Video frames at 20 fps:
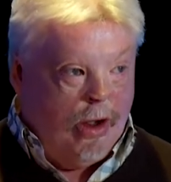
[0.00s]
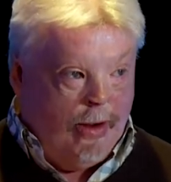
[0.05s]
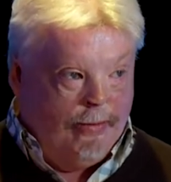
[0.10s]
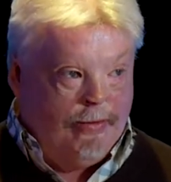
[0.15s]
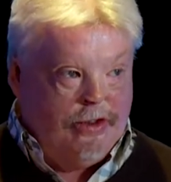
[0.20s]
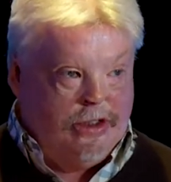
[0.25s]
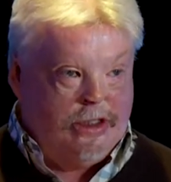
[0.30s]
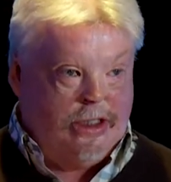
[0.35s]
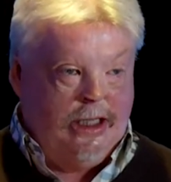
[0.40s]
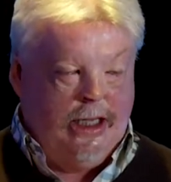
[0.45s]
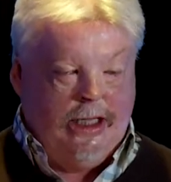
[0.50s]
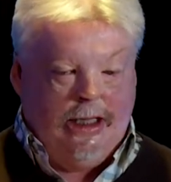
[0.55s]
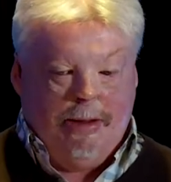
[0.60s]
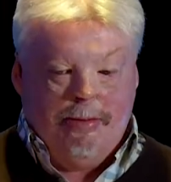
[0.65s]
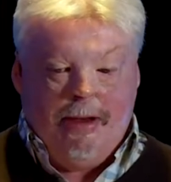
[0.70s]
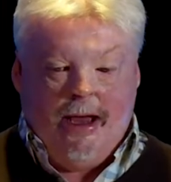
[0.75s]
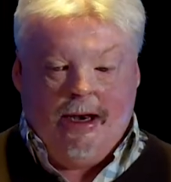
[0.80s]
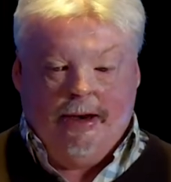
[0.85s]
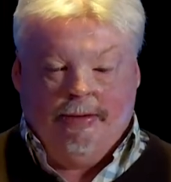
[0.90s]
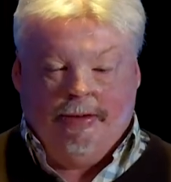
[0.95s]
Obviously in
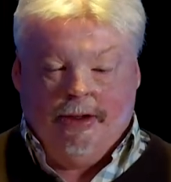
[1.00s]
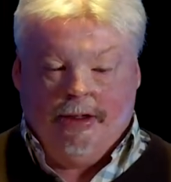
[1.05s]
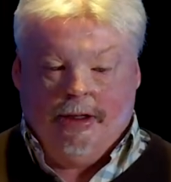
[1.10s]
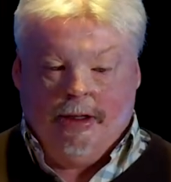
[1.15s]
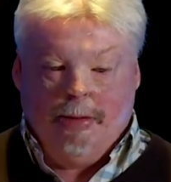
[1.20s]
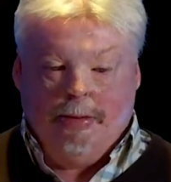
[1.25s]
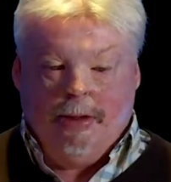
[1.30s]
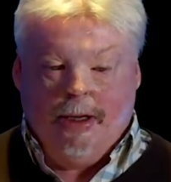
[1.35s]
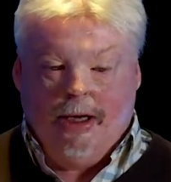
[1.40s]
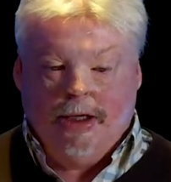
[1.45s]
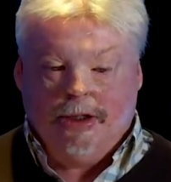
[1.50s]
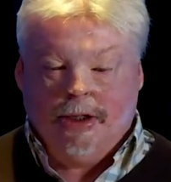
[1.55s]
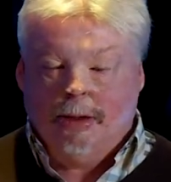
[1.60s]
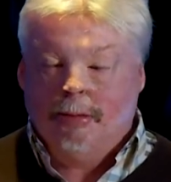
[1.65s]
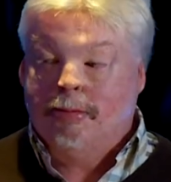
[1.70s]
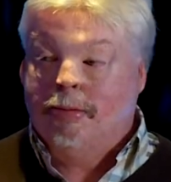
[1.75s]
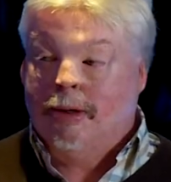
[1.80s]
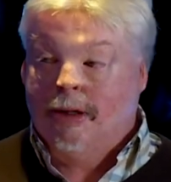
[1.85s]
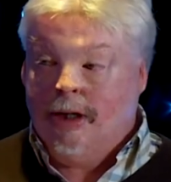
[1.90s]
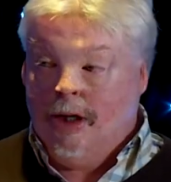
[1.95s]
the benefit of the
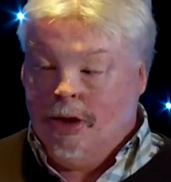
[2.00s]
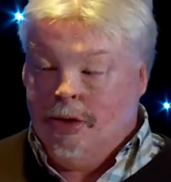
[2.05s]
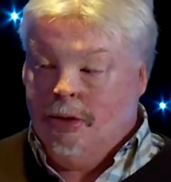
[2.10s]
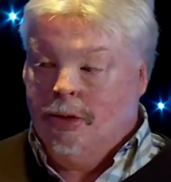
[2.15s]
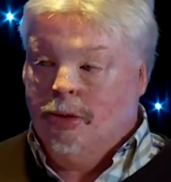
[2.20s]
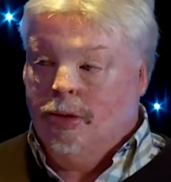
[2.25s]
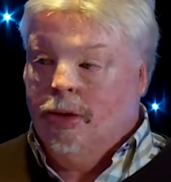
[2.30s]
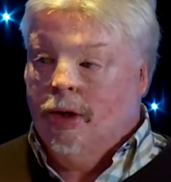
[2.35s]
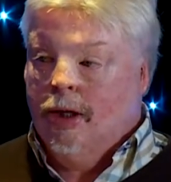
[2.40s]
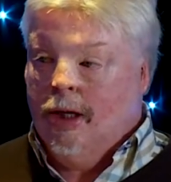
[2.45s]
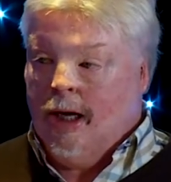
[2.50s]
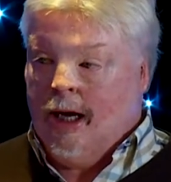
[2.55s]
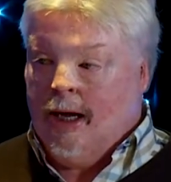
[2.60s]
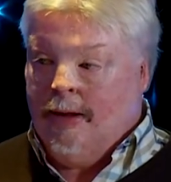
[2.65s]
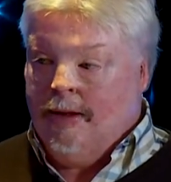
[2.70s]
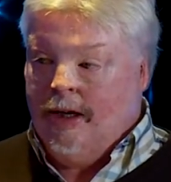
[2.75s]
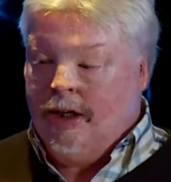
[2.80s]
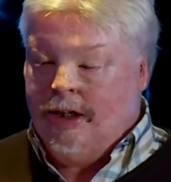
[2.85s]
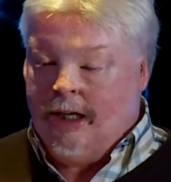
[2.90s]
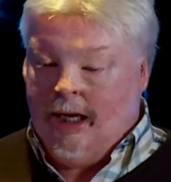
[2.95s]
patient, but they do,
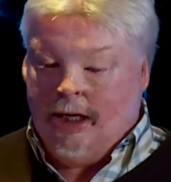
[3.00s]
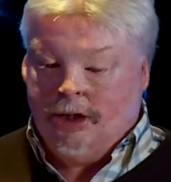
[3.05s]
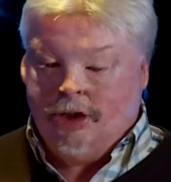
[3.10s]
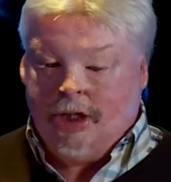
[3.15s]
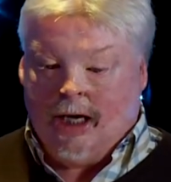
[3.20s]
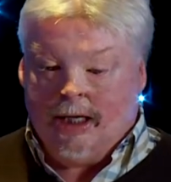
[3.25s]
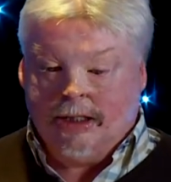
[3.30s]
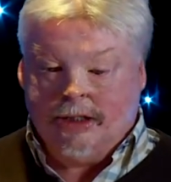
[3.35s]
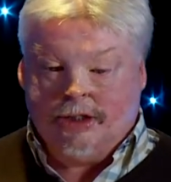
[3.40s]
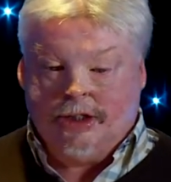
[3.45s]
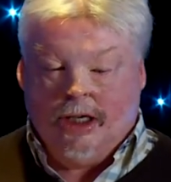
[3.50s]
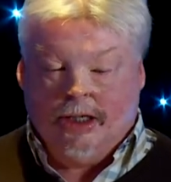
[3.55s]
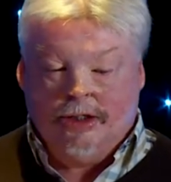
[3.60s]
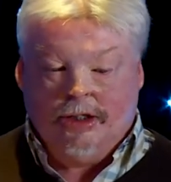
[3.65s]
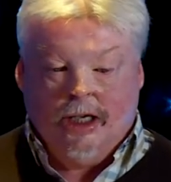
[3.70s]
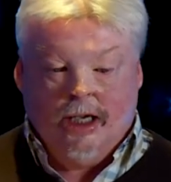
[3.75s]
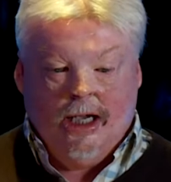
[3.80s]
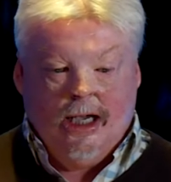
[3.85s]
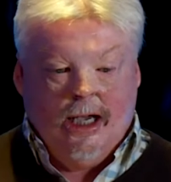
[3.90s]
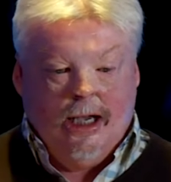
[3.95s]
and they take
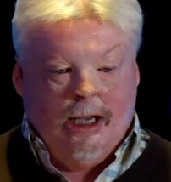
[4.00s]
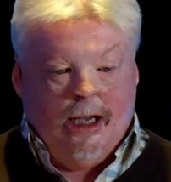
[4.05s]
chances.